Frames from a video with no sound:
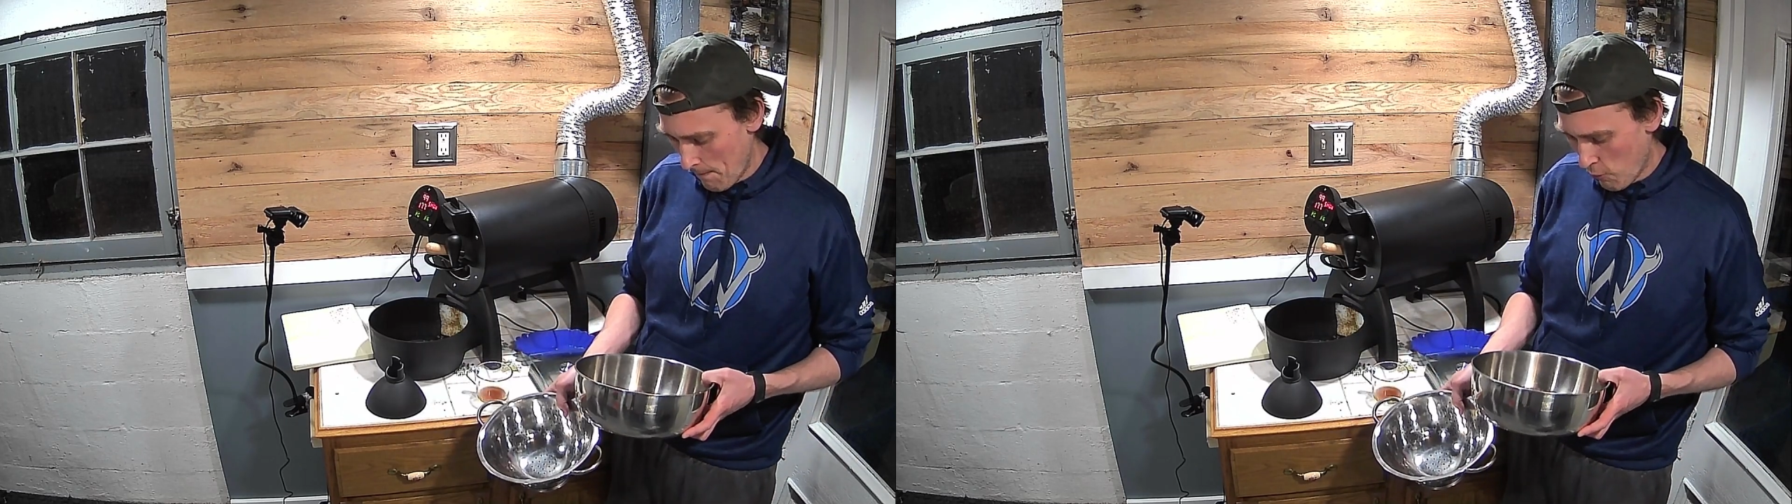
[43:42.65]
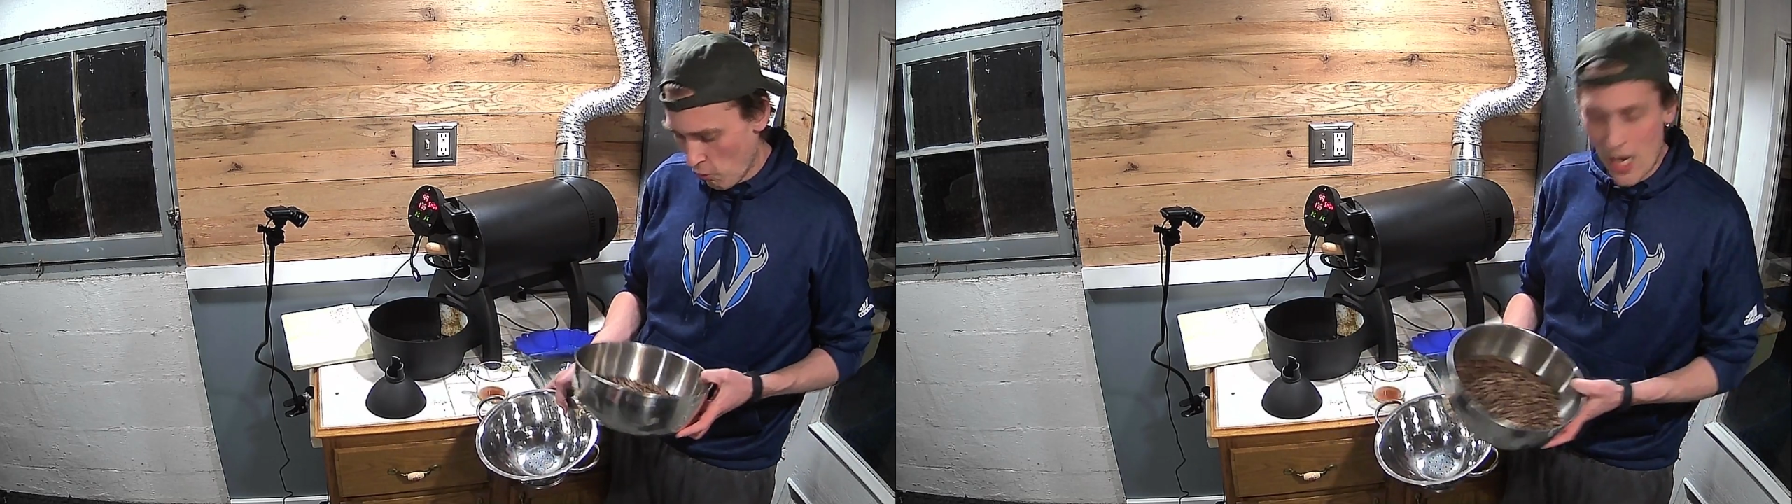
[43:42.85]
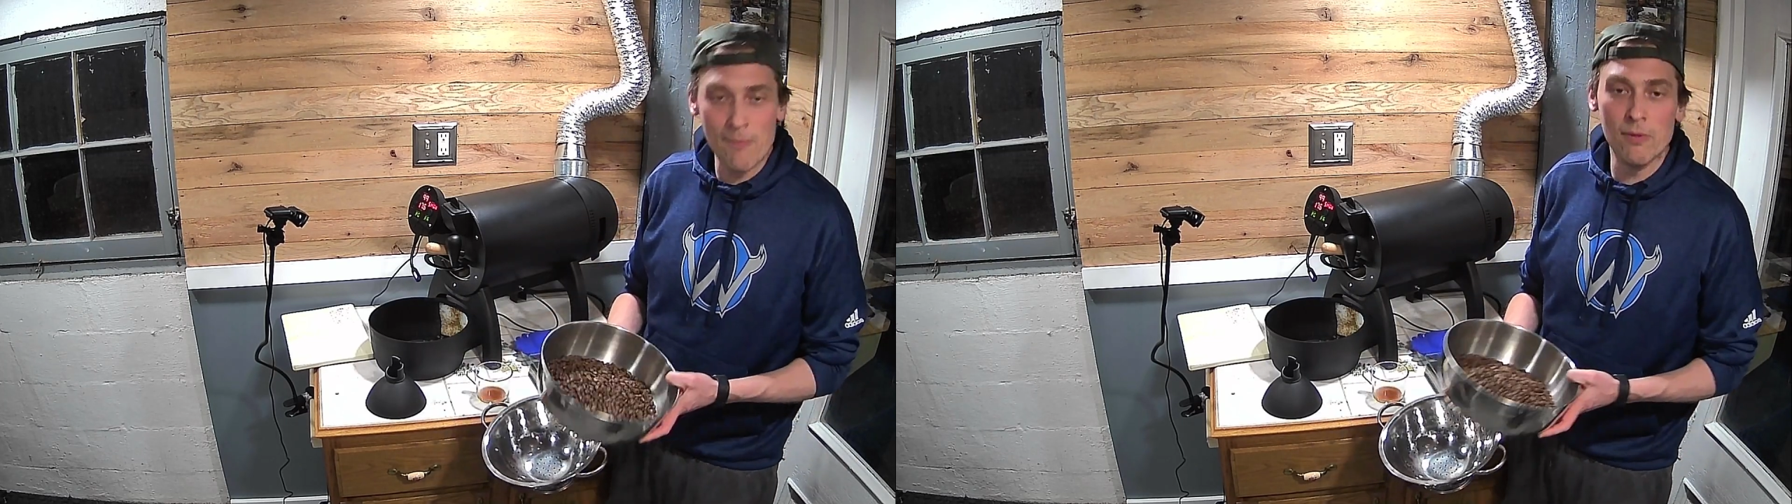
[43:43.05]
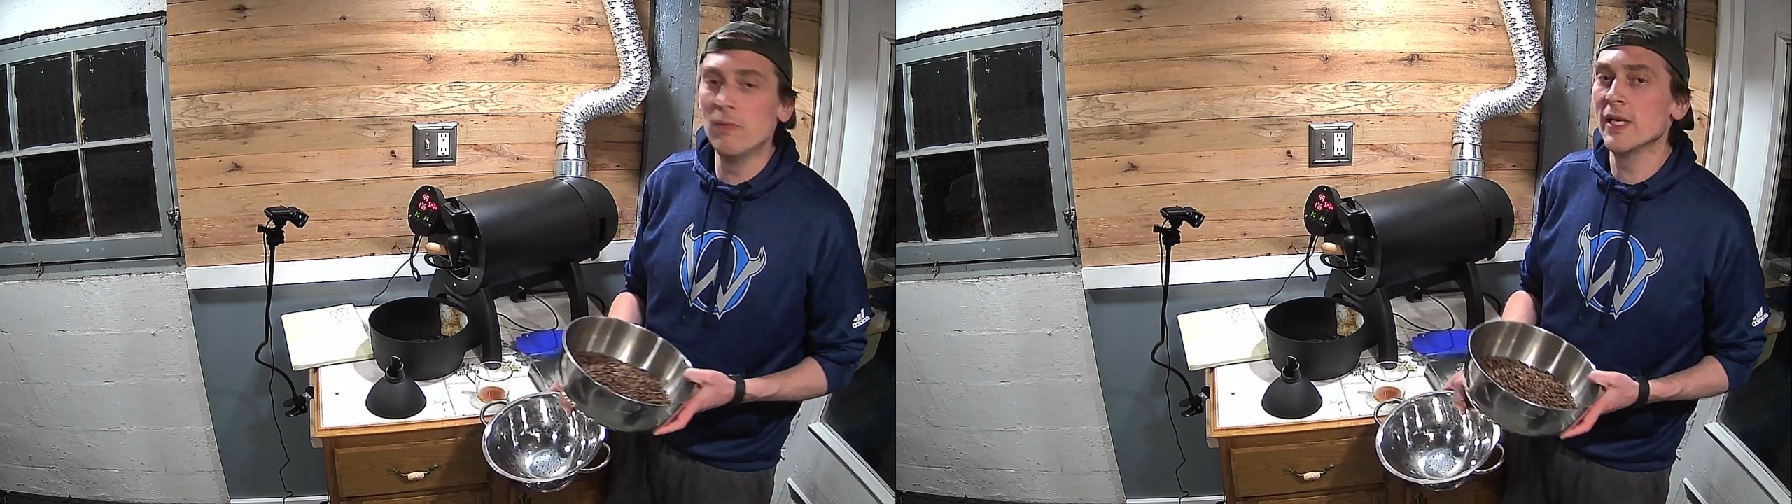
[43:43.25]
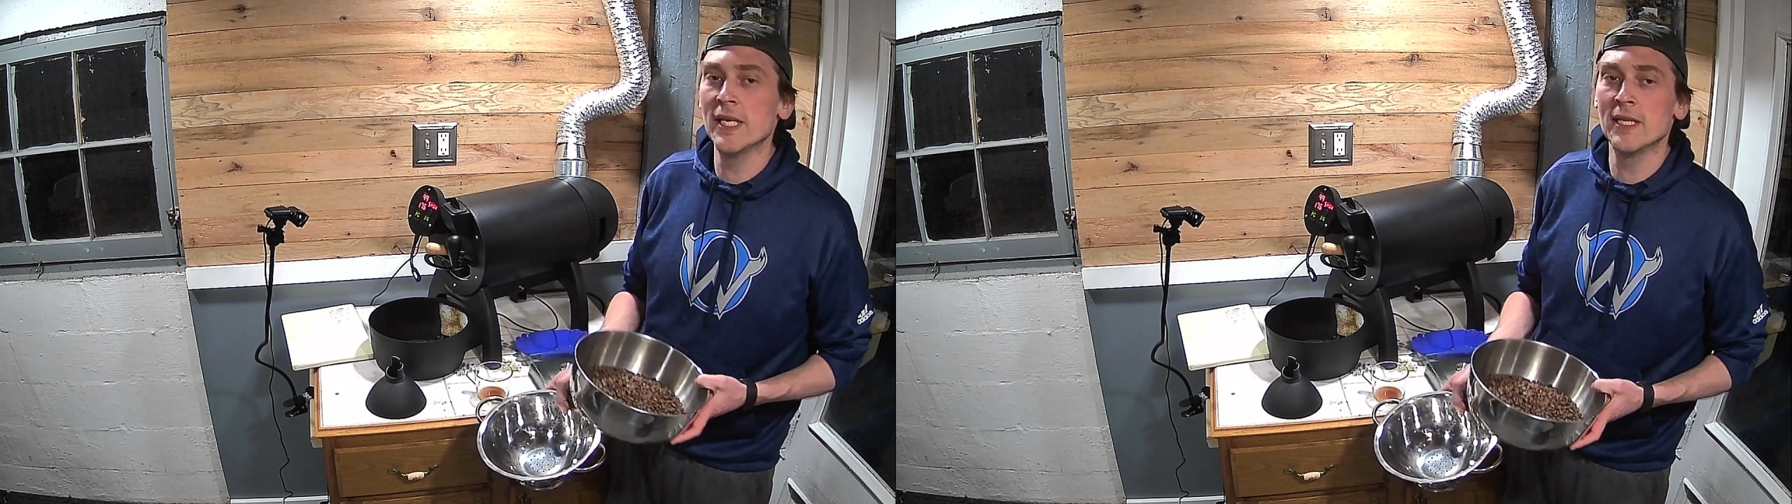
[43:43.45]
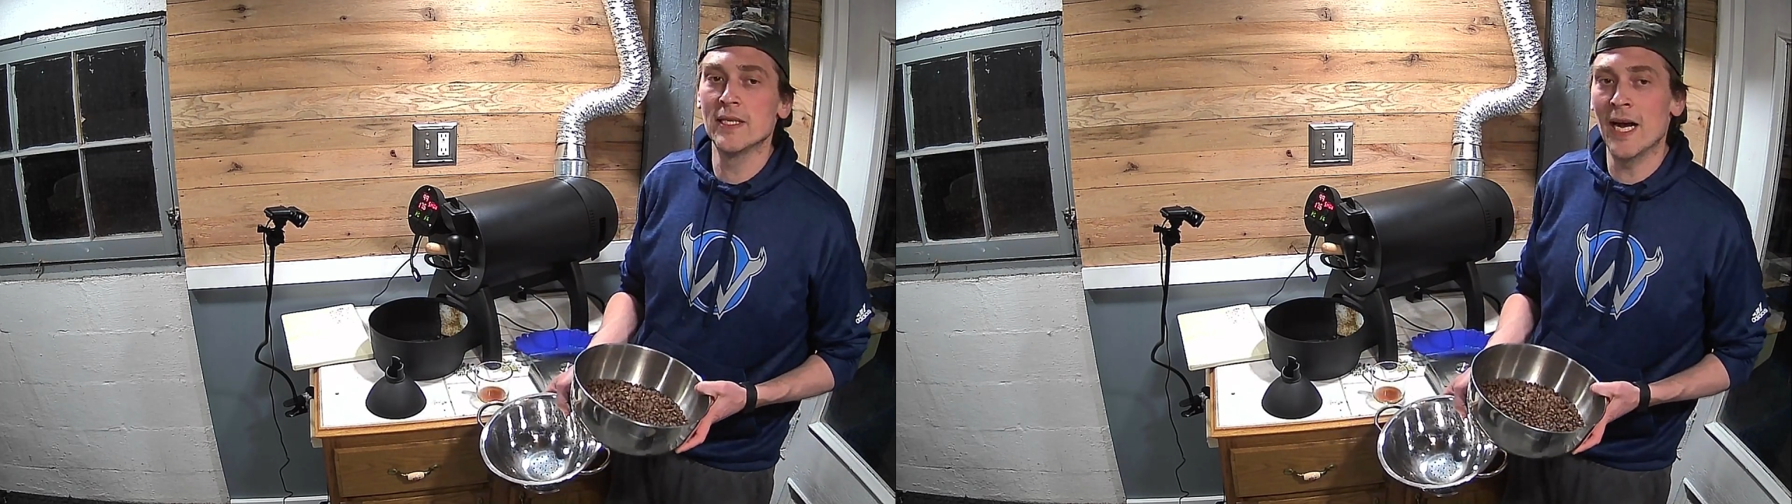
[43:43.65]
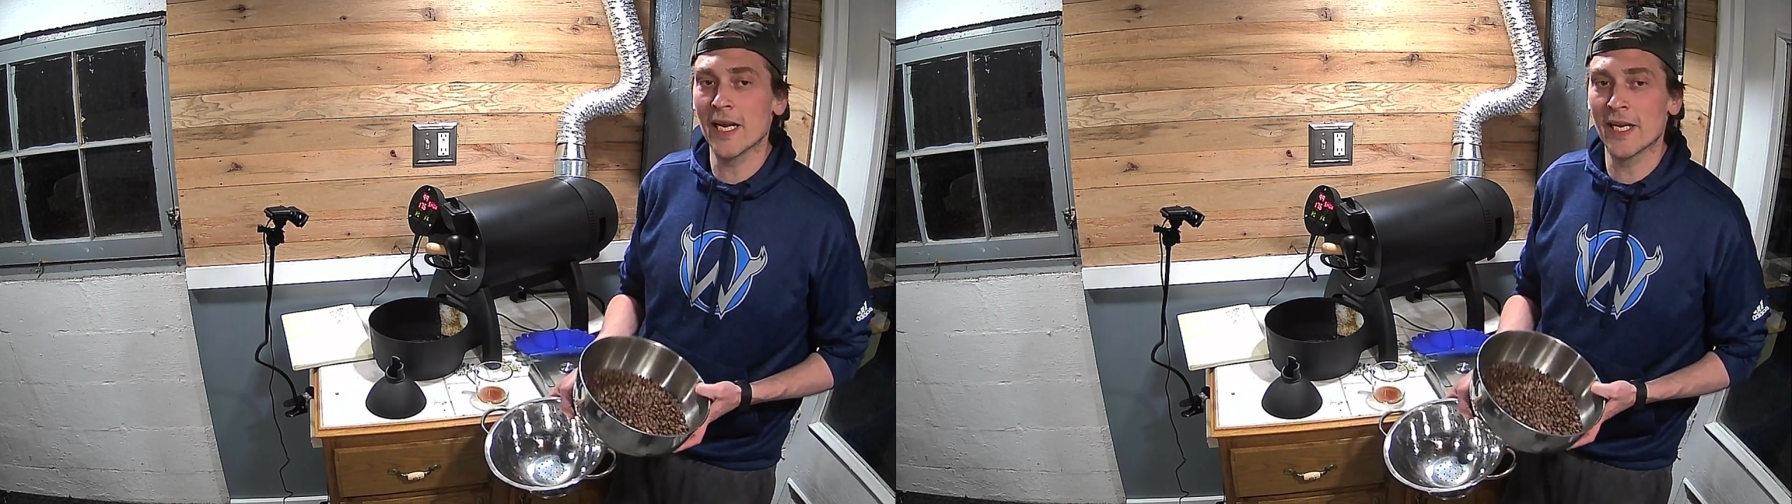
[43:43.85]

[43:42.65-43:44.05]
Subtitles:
probably not